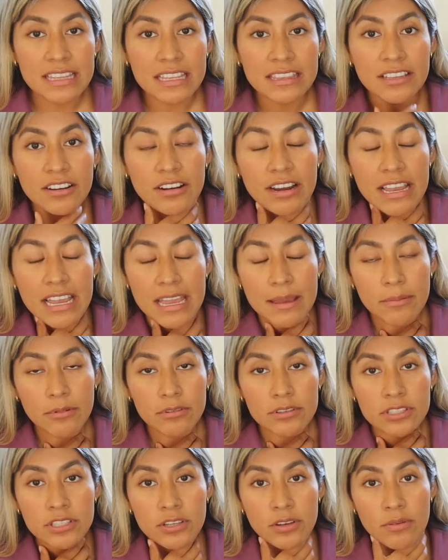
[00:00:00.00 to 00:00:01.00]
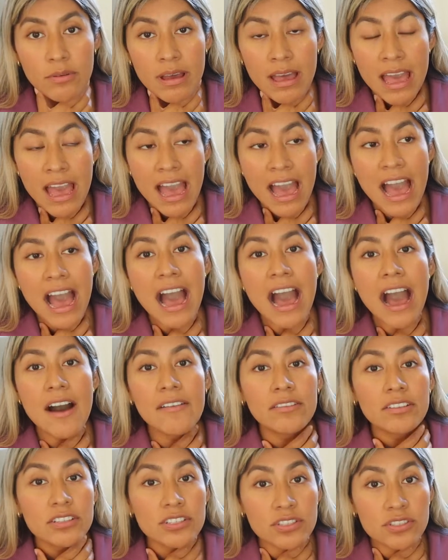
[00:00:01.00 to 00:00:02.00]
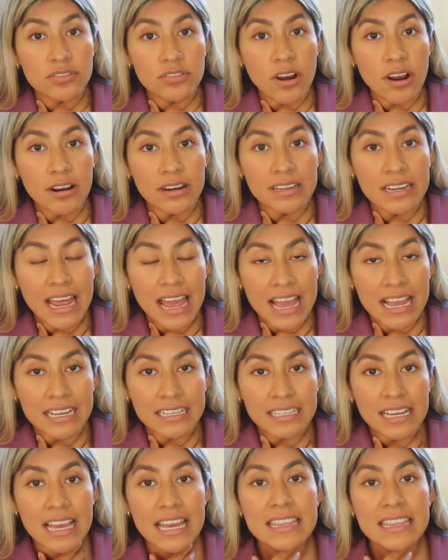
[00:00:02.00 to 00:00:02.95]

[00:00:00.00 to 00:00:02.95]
that they're able to have a strong neck,